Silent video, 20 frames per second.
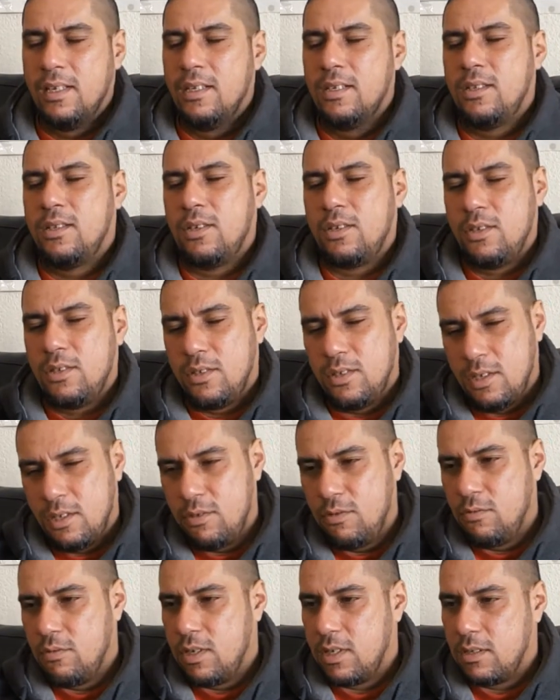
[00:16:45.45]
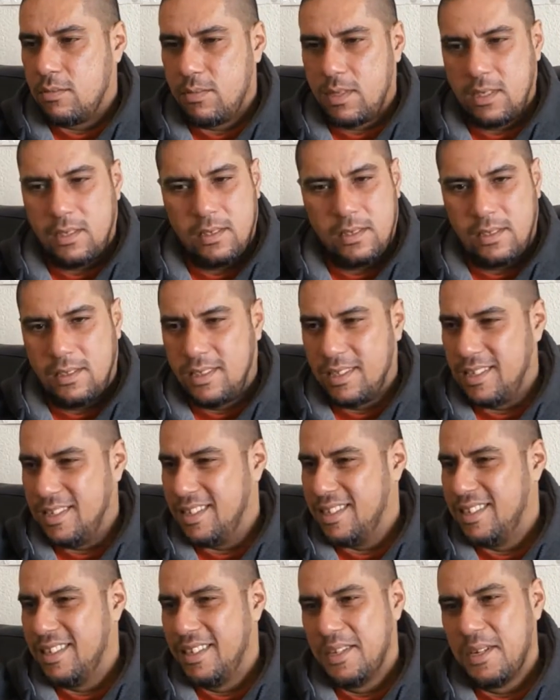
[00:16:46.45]
So you know what, my sister?
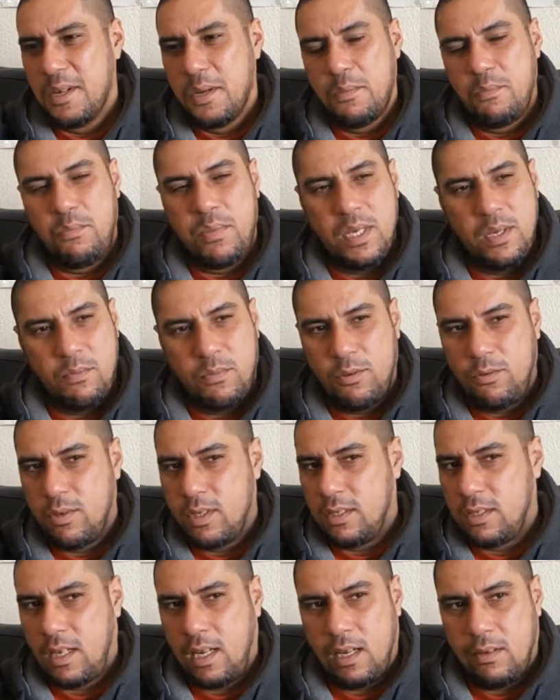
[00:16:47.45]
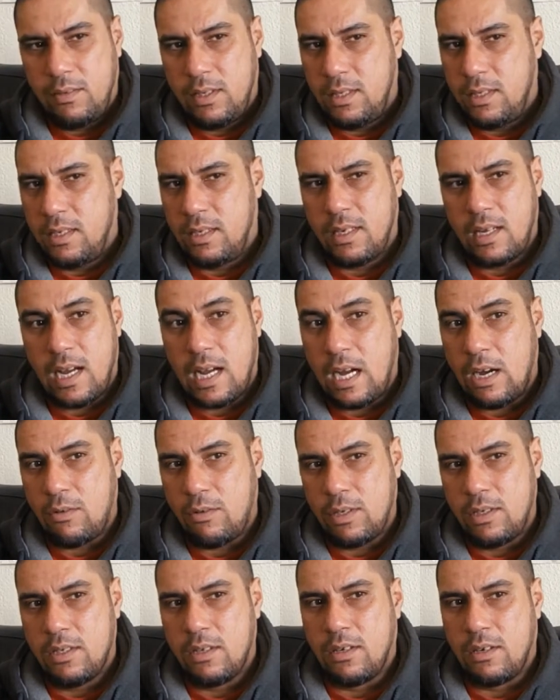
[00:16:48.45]
People were traveling an hour
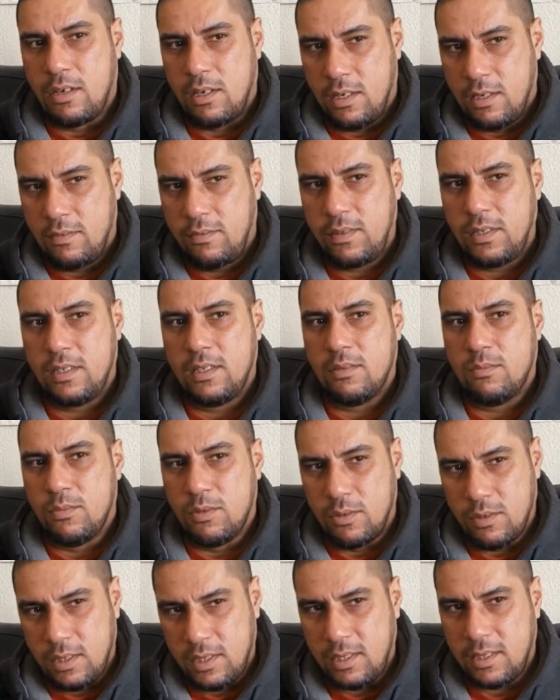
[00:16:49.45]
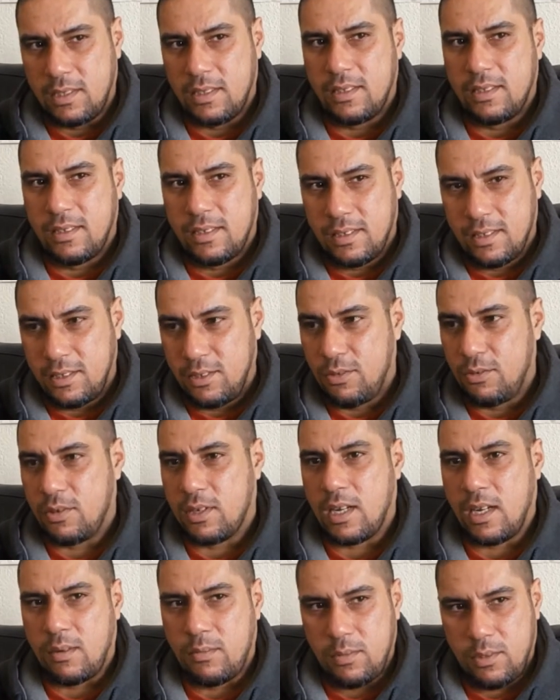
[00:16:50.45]
and a half in the mornings to
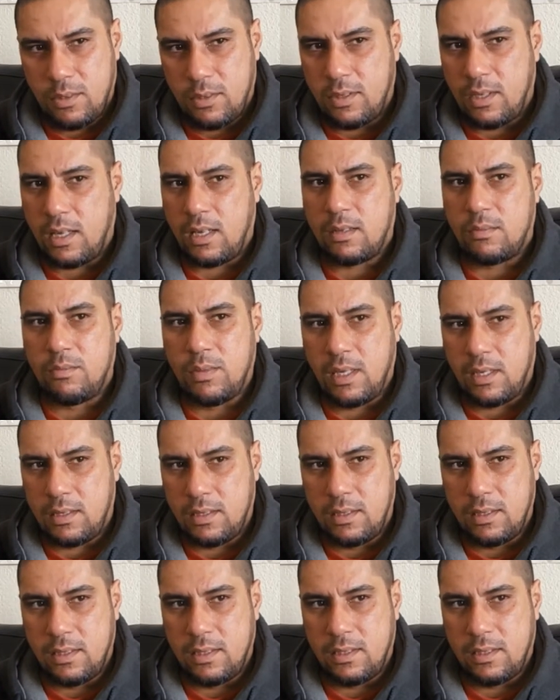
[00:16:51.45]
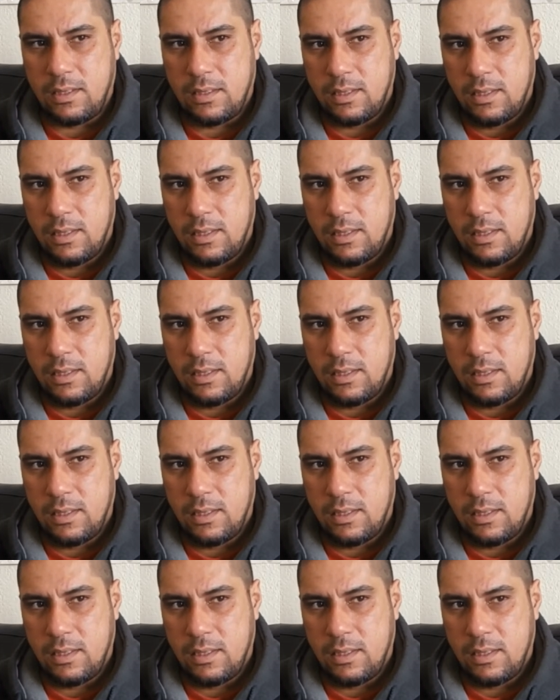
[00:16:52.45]
come to that matinee.